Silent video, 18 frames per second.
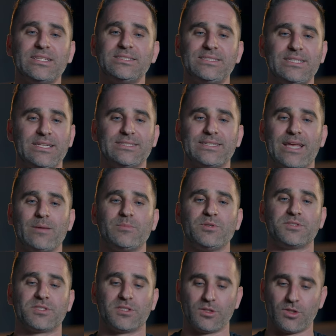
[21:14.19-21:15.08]
Lindsay is
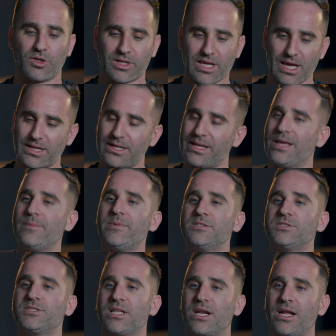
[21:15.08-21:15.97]
able to look at an
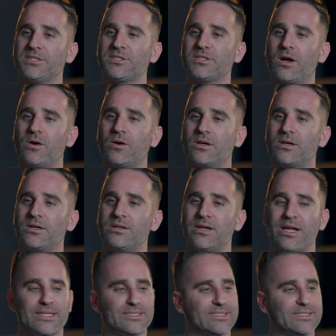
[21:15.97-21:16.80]
image that I show her